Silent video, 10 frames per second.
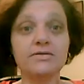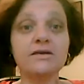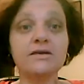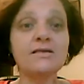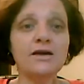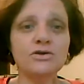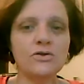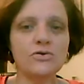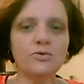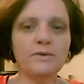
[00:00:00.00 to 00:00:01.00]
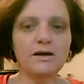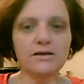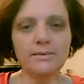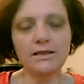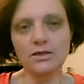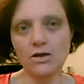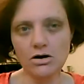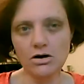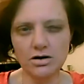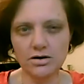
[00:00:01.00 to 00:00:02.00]
This actually took me a little bit
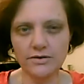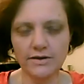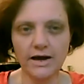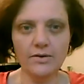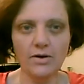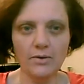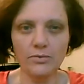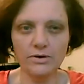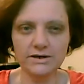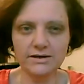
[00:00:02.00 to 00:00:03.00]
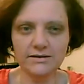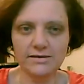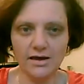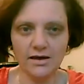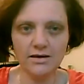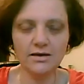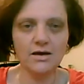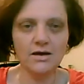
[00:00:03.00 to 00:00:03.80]
longer than I wanted it to take.